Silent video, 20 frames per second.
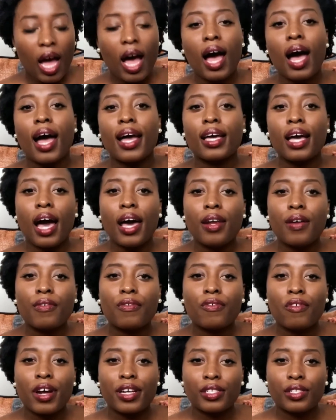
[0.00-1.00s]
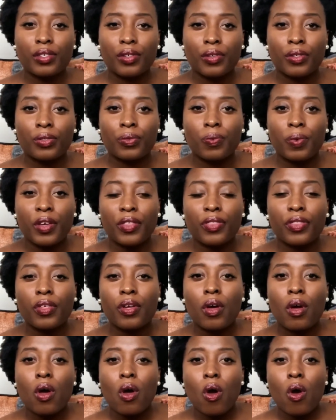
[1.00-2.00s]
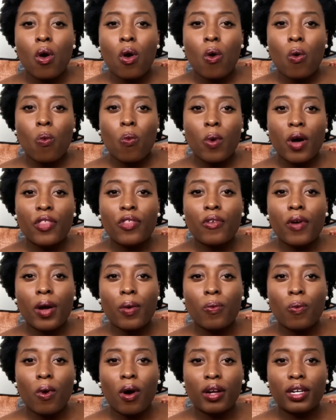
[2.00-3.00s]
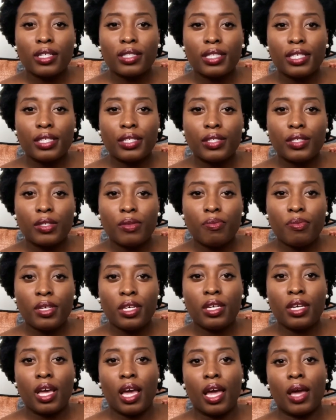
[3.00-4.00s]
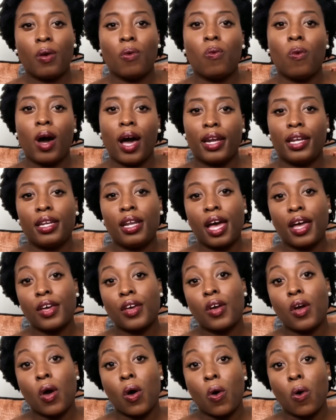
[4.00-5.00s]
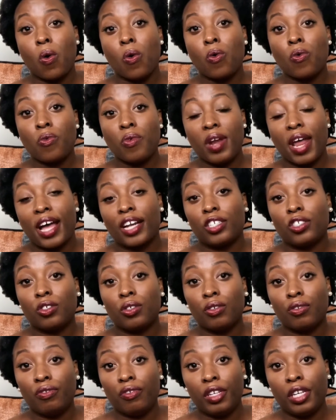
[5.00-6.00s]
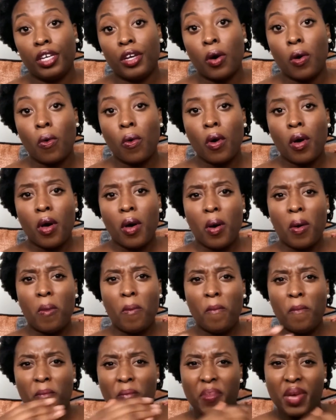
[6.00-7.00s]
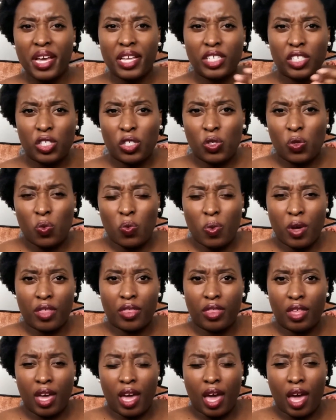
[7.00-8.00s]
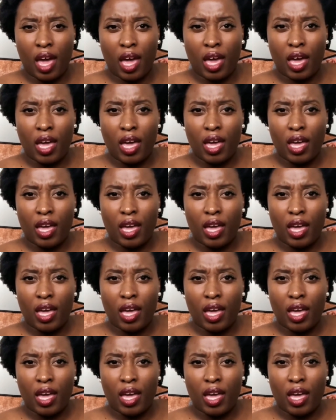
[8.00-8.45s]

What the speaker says: I kind of wrestled with whether I wanted this to be a why did I go natural video mixed with a